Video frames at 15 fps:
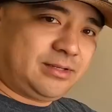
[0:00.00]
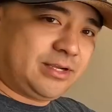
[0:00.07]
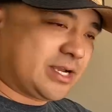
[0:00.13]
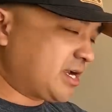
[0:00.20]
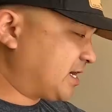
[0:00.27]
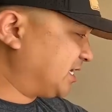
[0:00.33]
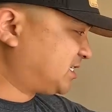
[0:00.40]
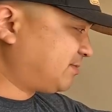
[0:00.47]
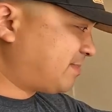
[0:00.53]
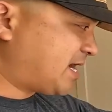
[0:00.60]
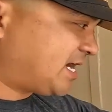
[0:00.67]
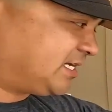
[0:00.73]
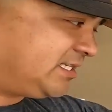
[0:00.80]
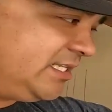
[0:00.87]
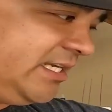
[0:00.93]
You can
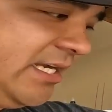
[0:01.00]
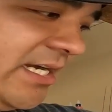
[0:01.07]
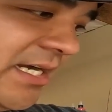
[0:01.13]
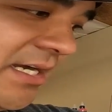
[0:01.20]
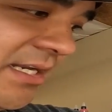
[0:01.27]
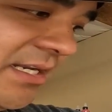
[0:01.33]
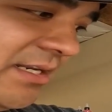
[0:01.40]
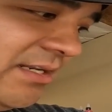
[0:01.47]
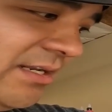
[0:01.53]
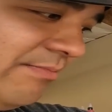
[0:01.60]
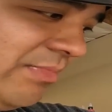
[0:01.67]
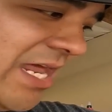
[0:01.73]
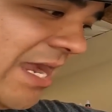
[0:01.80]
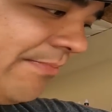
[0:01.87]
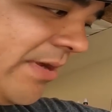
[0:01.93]
customize the
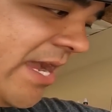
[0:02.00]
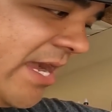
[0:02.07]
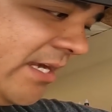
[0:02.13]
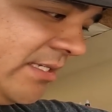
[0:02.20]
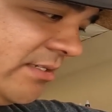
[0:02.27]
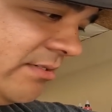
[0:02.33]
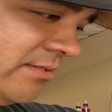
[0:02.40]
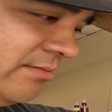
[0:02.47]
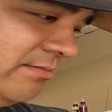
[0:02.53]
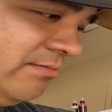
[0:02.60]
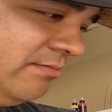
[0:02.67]
black packs